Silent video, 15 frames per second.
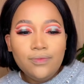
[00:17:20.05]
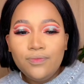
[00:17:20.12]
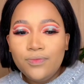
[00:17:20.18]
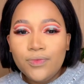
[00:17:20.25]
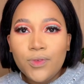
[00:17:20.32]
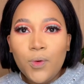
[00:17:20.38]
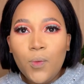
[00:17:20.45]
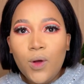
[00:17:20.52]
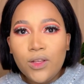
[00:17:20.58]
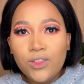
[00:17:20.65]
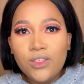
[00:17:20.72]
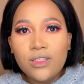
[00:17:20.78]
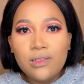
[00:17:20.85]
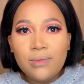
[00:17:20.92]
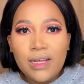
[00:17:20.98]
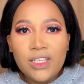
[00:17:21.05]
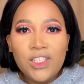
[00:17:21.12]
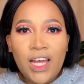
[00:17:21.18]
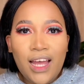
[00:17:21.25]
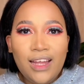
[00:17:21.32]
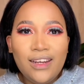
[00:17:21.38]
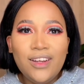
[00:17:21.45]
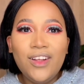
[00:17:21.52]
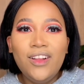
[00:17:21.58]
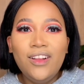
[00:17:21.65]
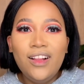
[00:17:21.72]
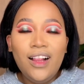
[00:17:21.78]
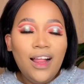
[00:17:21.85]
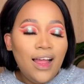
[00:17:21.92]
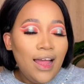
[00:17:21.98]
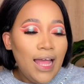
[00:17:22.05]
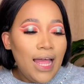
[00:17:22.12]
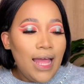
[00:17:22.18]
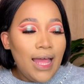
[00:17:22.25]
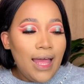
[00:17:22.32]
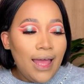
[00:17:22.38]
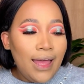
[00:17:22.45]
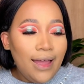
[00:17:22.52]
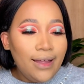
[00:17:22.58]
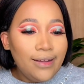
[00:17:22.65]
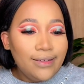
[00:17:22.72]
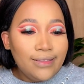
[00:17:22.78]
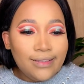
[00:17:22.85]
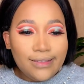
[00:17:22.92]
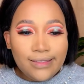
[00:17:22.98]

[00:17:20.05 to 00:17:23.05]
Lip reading: watches my channel, and